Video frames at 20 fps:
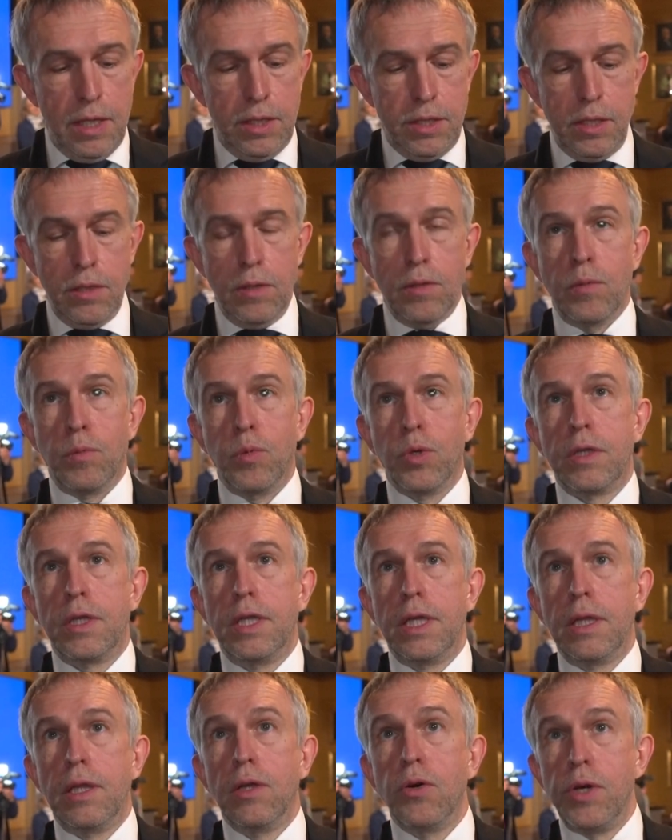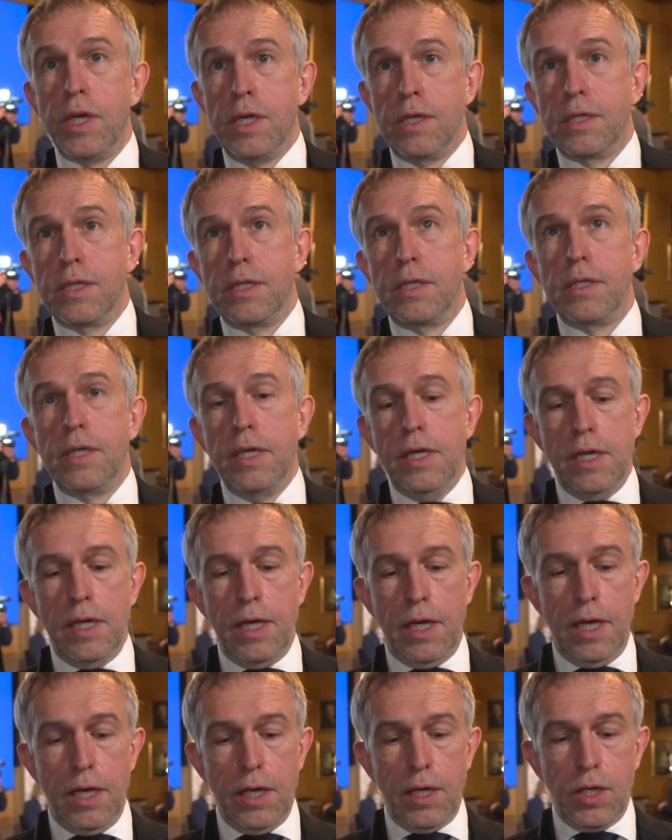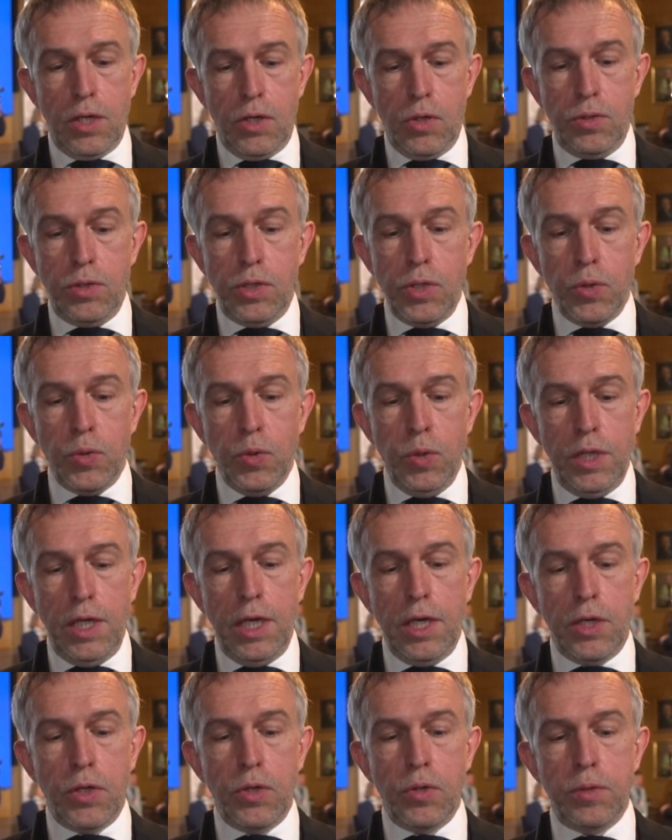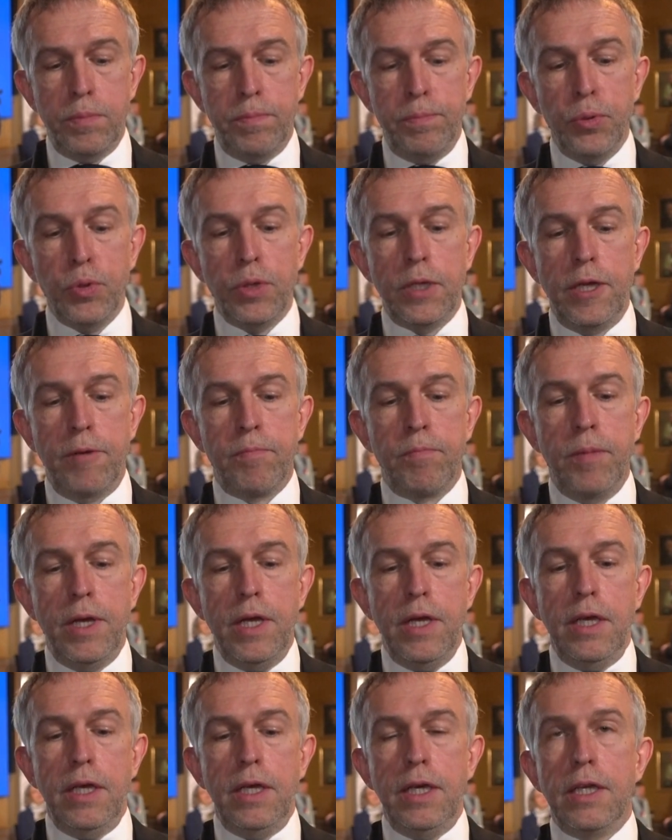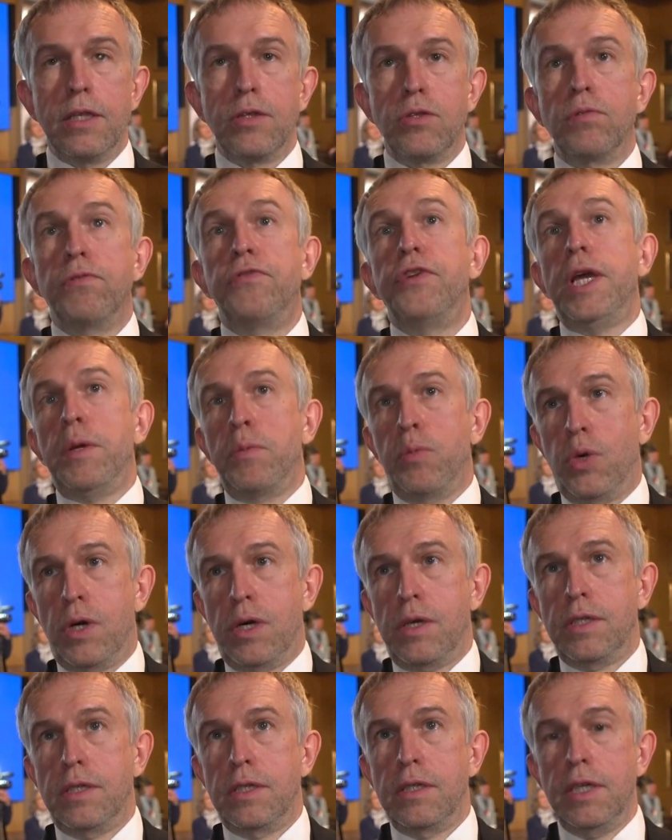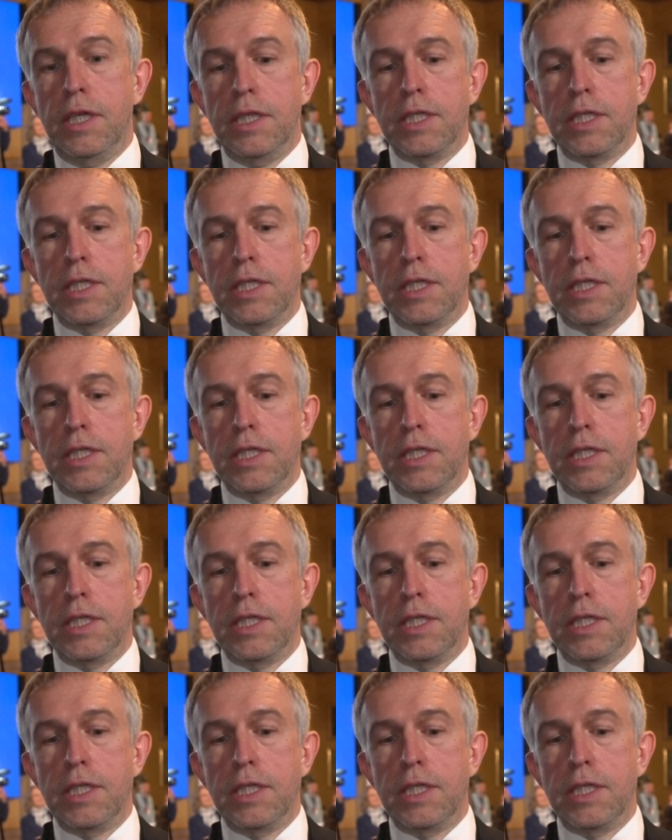So what the laureates uh, could do, they could put them into frameworks.